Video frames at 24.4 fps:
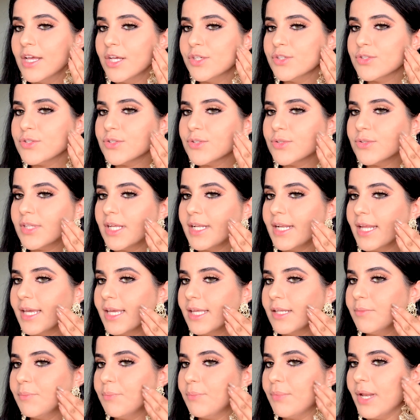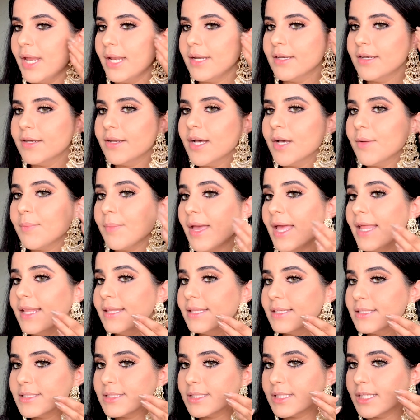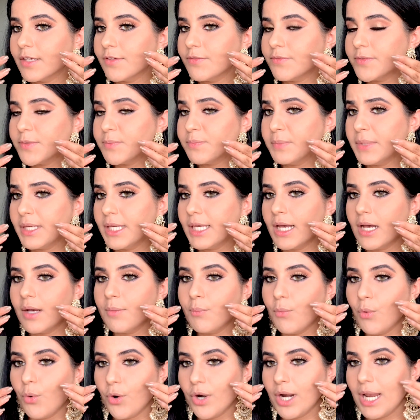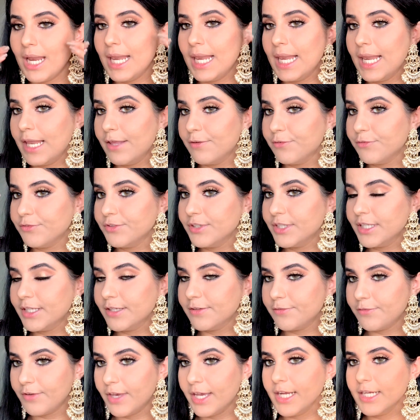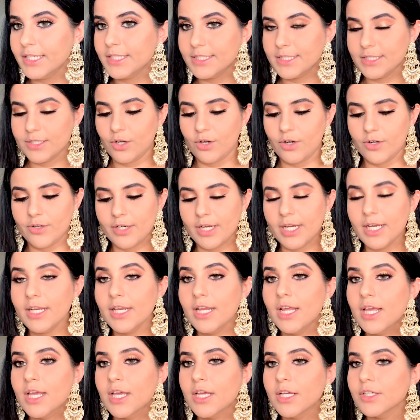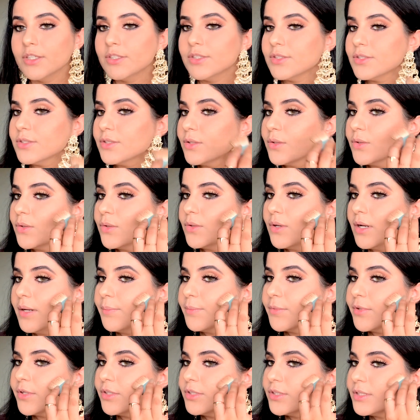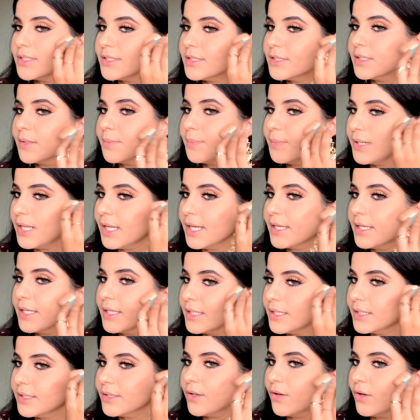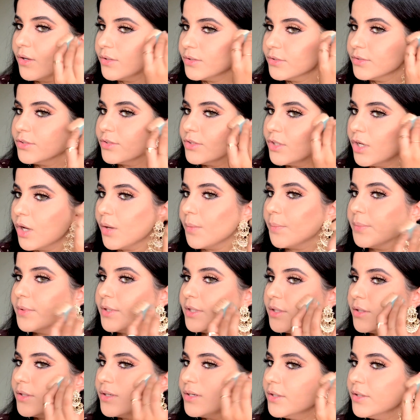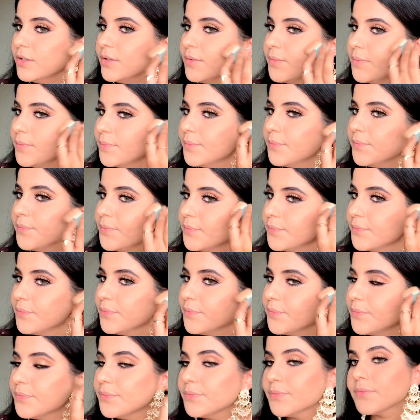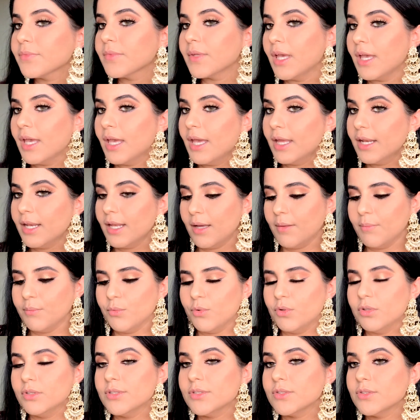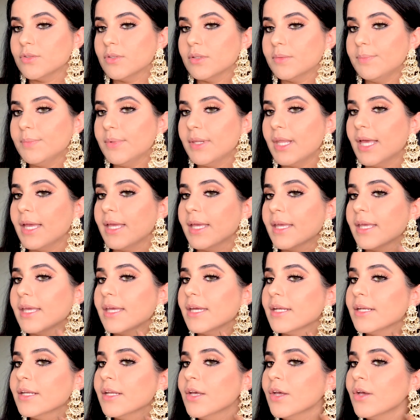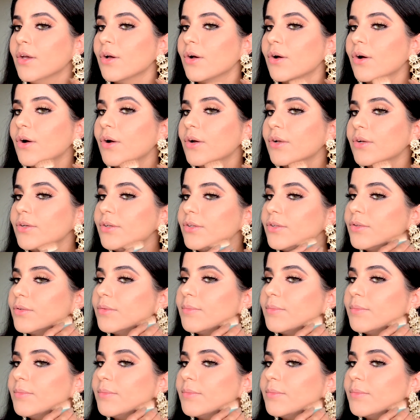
so that I can blend it up, and this gives me a more lifted effect. Alright, so I'm going to just apply it on top here, and I'm also applying it onto